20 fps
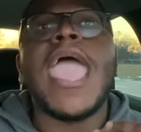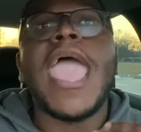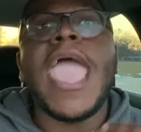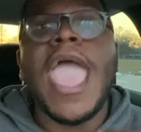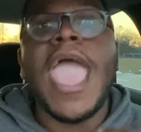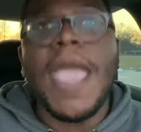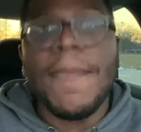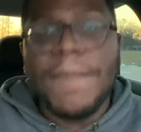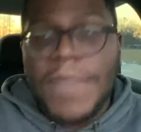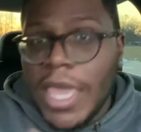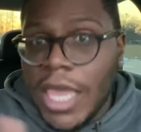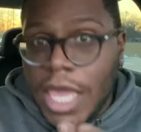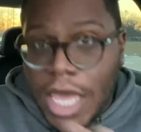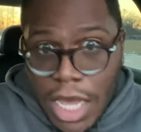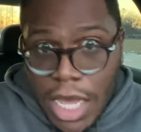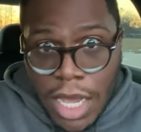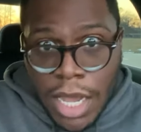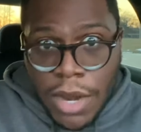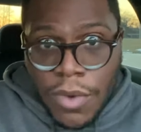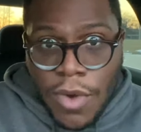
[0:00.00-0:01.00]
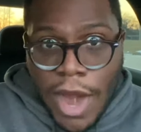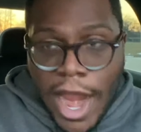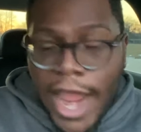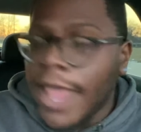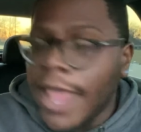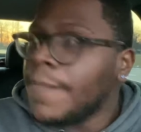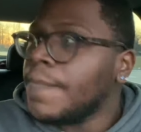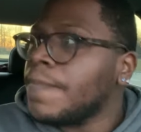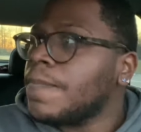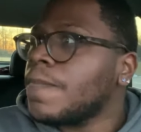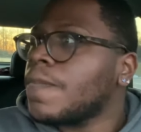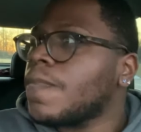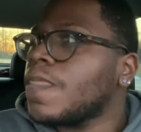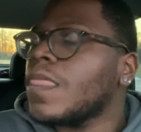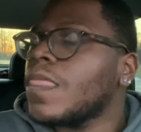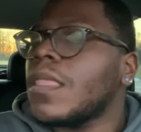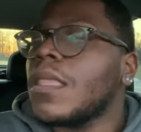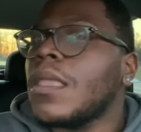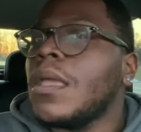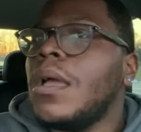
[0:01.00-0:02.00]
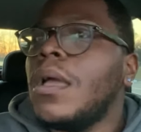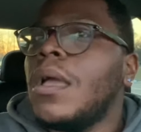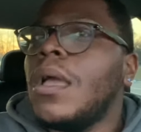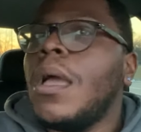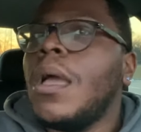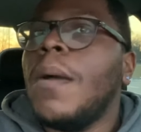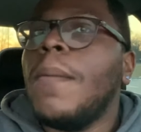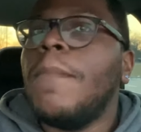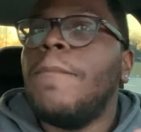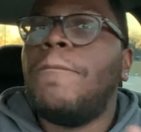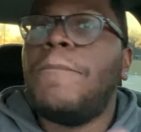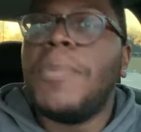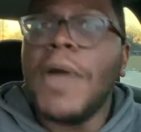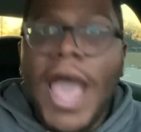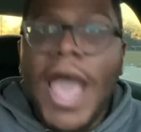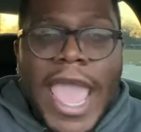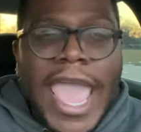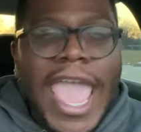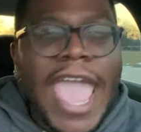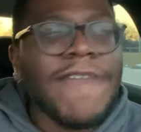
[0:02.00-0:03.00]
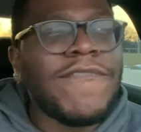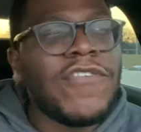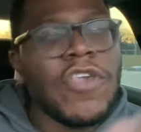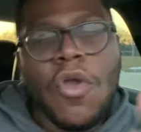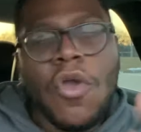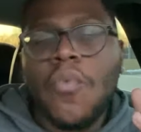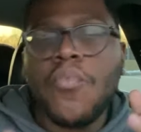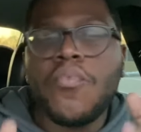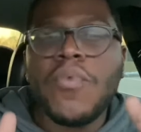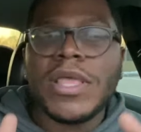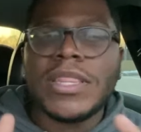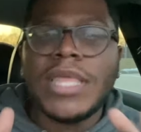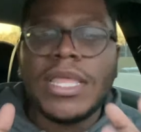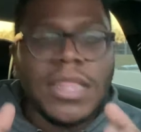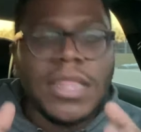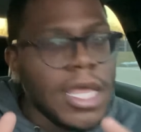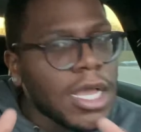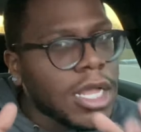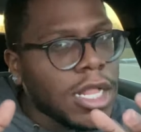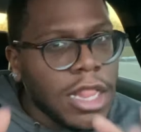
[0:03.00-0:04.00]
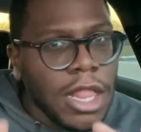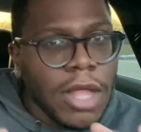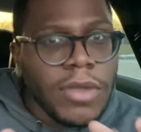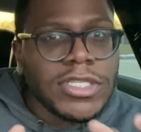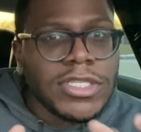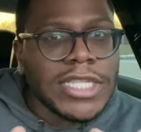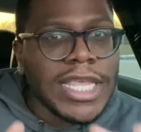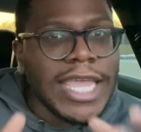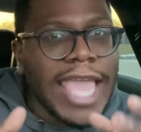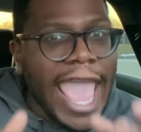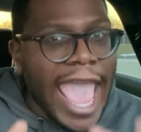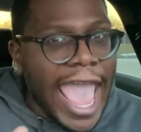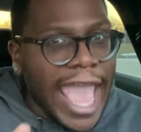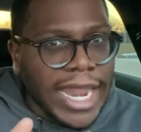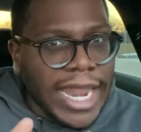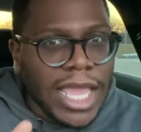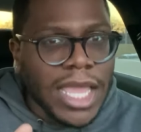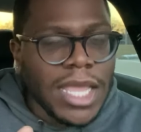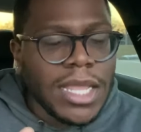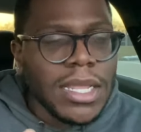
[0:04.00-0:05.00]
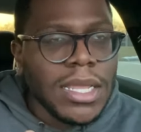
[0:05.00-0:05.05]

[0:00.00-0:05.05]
and be good, right? But if you really look closely at it,